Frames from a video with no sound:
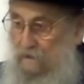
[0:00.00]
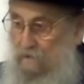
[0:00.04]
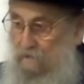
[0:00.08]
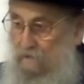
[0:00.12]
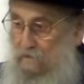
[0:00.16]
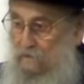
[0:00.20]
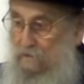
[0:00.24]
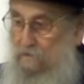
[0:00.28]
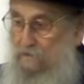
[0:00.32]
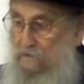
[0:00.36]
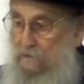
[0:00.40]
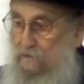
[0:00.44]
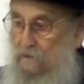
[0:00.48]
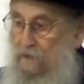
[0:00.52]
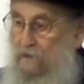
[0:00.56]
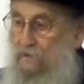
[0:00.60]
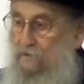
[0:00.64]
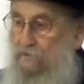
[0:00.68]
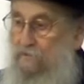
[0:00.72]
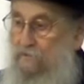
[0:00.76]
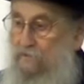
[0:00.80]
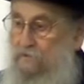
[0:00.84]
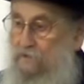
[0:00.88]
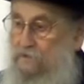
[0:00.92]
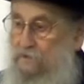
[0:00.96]
There's an
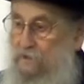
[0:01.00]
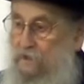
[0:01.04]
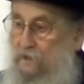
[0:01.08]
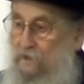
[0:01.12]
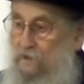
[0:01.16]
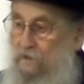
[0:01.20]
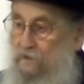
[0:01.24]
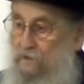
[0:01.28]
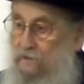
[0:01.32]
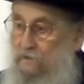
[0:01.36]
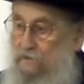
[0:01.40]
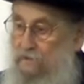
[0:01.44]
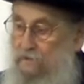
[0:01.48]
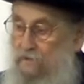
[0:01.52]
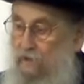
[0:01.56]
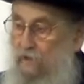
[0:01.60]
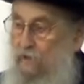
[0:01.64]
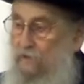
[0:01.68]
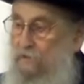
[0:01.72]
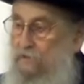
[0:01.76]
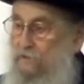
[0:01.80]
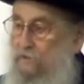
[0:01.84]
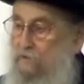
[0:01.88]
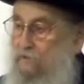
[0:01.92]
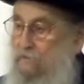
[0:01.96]
interesting
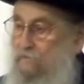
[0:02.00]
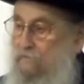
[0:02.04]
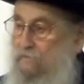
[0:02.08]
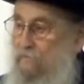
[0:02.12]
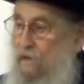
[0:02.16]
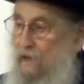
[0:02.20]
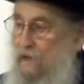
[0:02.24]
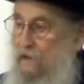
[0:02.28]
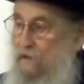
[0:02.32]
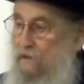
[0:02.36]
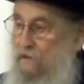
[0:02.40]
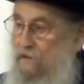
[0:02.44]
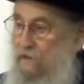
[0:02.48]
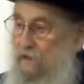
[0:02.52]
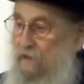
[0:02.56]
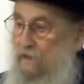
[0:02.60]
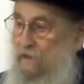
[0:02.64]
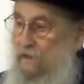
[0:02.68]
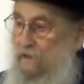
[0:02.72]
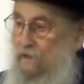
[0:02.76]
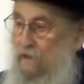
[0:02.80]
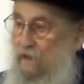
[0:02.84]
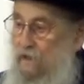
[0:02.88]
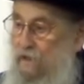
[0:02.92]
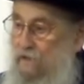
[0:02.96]
thought by
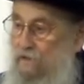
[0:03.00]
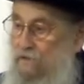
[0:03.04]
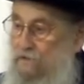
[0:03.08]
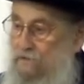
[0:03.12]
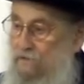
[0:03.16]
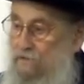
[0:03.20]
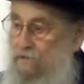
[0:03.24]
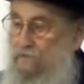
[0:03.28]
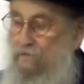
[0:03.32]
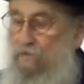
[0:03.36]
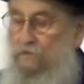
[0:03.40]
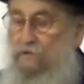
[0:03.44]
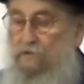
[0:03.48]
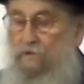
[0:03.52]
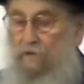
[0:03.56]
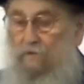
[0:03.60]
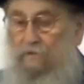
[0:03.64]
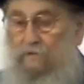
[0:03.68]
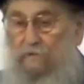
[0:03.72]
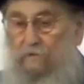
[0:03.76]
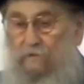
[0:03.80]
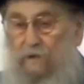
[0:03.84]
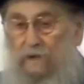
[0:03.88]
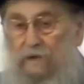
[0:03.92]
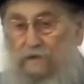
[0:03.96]
the student
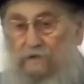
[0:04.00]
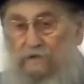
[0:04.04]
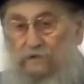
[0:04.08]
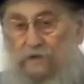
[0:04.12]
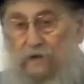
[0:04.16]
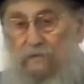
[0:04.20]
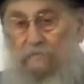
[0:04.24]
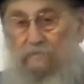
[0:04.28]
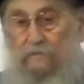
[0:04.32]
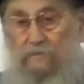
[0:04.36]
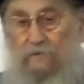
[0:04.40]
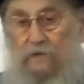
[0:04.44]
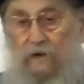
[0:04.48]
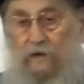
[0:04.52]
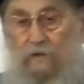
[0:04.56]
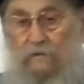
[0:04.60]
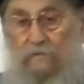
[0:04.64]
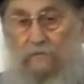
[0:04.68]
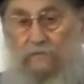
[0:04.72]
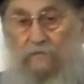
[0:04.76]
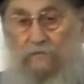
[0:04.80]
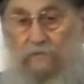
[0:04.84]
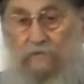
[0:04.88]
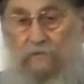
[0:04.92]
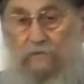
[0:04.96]
of the Baal Shem Tov,
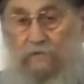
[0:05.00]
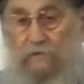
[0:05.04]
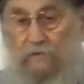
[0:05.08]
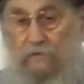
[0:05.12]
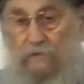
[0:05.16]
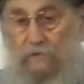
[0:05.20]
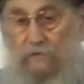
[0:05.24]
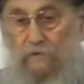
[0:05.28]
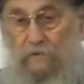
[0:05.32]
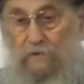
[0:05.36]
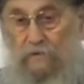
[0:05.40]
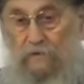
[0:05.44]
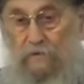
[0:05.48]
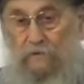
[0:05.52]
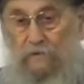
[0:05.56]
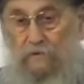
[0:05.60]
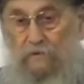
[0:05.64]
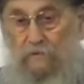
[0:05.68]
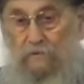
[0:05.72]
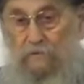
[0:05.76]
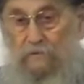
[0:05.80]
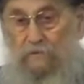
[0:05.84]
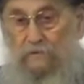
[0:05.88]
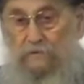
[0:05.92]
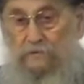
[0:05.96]

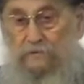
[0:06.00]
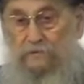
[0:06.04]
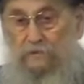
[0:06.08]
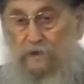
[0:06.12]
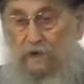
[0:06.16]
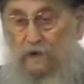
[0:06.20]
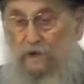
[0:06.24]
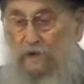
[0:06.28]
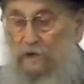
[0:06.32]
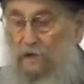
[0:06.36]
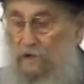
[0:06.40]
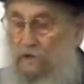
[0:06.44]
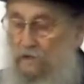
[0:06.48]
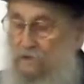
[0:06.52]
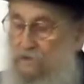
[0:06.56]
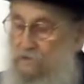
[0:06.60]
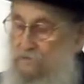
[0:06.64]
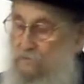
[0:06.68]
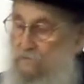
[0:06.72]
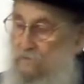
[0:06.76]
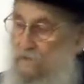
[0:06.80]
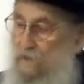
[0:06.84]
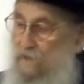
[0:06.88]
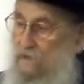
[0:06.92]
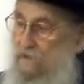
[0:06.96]
which
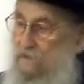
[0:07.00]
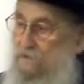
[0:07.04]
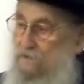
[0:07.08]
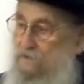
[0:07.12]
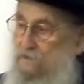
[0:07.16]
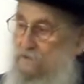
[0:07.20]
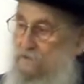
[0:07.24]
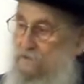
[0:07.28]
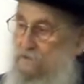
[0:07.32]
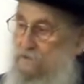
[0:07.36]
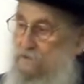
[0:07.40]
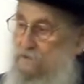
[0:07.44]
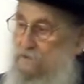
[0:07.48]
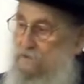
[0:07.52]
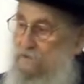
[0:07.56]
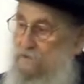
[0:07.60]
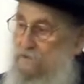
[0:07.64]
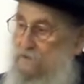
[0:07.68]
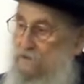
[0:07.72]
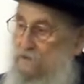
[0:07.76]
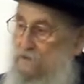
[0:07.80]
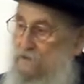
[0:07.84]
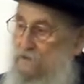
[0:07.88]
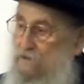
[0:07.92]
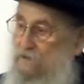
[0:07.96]
explains
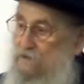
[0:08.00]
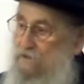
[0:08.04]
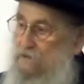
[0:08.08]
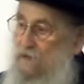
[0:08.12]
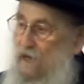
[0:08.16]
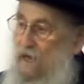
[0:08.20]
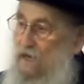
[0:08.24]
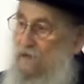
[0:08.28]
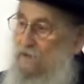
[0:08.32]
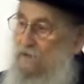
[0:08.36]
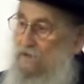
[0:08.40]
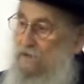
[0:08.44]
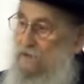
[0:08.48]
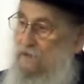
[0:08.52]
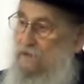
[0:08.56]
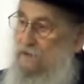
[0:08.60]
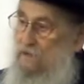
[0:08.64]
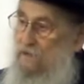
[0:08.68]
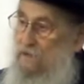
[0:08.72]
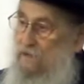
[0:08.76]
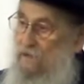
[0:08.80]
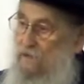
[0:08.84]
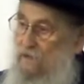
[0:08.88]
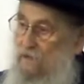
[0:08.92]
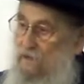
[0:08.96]

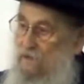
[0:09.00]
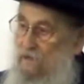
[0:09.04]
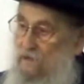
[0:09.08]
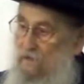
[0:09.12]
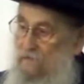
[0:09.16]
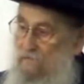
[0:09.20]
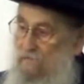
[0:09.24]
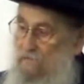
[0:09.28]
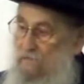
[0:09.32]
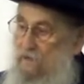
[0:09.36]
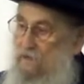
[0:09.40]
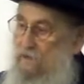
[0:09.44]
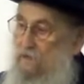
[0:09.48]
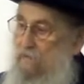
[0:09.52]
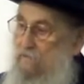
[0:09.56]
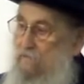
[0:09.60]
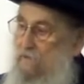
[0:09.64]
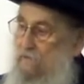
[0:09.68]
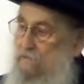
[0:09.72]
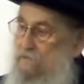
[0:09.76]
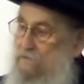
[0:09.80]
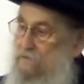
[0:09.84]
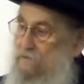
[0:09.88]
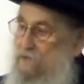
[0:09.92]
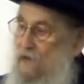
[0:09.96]
the
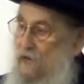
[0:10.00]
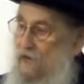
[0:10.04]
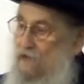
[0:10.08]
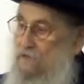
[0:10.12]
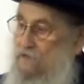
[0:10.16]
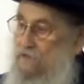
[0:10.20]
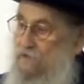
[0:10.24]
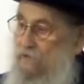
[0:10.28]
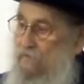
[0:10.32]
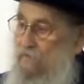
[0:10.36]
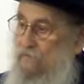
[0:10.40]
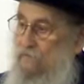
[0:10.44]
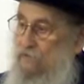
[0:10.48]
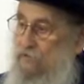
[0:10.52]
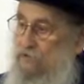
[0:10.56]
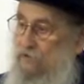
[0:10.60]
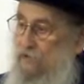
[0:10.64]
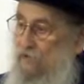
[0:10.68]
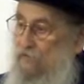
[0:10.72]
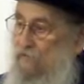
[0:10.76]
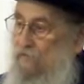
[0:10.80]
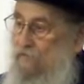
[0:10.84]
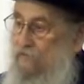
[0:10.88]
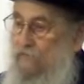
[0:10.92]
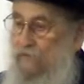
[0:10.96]
minimum size of a
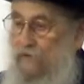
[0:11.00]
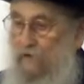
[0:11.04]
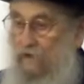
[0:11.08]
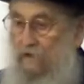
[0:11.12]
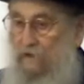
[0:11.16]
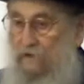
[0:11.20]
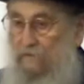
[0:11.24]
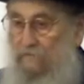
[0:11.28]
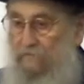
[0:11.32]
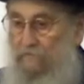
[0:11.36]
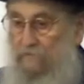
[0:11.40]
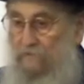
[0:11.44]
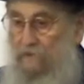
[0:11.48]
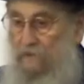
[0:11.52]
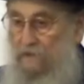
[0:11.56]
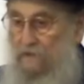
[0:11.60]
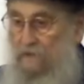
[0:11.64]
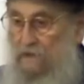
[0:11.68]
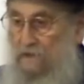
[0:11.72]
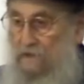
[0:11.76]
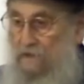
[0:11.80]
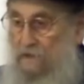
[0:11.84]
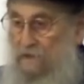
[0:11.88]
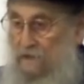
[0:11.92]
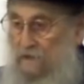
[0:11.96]
shofar,
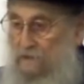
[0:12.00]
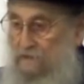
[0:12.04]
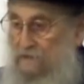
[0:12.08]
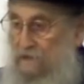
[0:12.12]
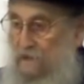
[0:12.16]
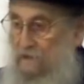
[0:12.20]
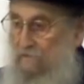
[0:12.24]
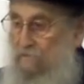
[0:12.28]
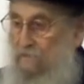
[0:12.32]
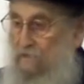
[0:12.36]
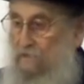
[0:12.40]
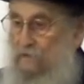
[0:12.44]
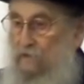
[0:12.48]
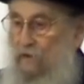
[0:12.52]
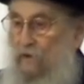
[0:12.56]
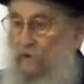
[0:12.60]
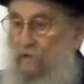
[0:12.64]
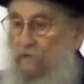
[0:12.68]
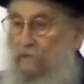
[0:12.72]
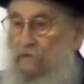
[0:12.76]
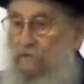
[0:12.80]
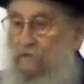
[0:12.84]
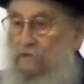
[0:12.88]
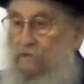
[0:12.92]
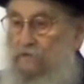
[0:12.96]
is that when you
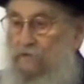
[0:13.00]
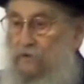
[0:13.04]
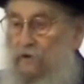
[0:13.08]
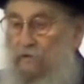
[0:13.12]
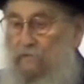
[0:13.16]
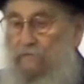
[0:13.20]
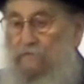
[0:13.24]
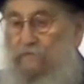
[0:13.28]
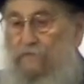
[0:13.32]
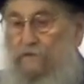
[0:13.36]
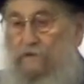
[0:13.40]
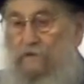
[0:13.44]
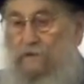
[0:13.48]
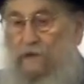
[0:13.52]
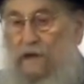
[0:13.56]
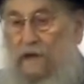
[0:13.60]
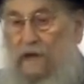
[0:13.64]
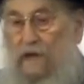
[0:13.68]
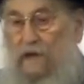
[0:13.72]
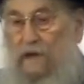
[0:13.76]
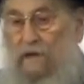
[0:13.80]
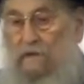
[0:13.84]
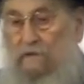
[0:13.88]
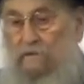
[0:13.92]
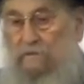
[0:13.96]
hold the shofar in the
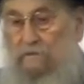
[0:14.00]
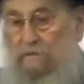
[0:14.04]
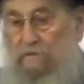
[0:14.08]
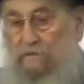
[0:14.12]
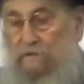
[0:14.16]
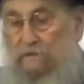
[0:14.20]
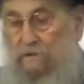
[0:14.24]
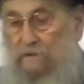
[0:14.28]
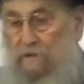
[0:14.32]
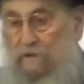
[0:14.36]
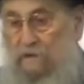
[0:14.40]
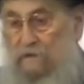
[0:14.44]
hand,